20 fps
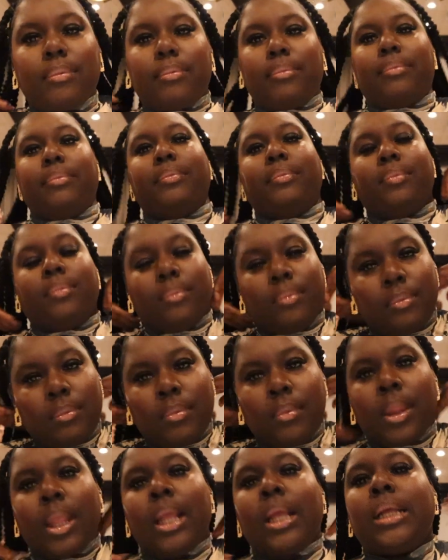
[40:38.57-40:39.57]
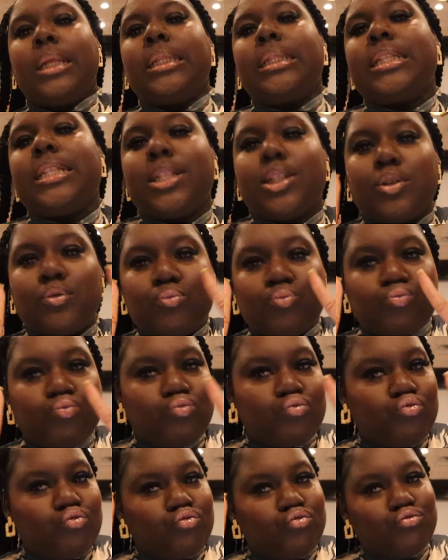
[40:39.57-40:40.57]
Yeah. So when she blows, she'll take
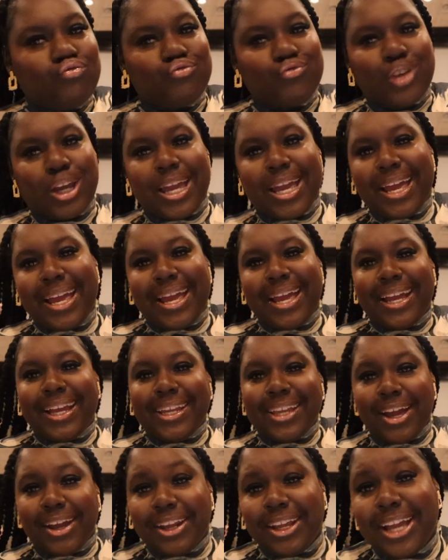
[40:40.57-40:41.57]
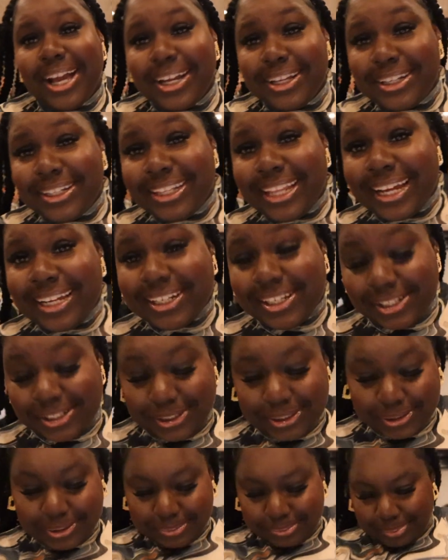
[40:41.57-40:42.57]
over. Yeah, they got good lighting
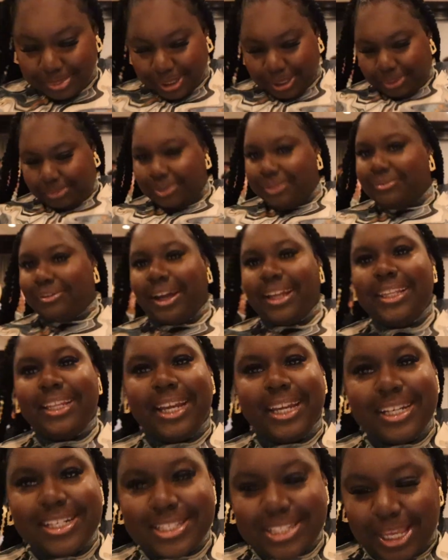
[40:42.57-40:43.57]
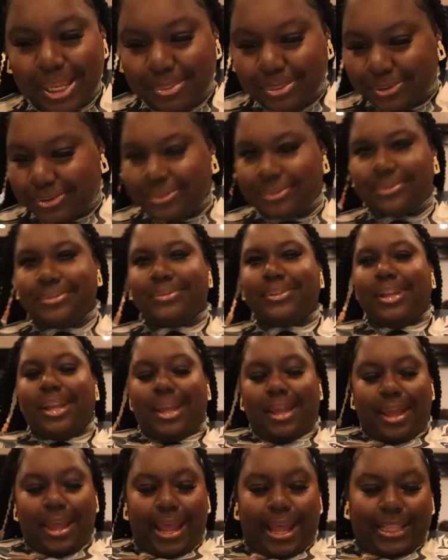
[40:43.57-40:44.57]
here, but we finally at the table
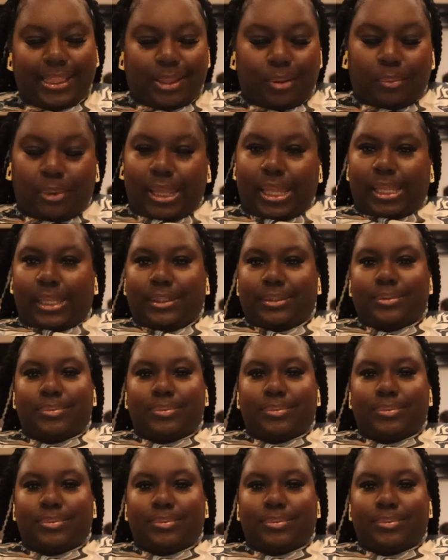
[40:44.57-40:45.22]
after waiting.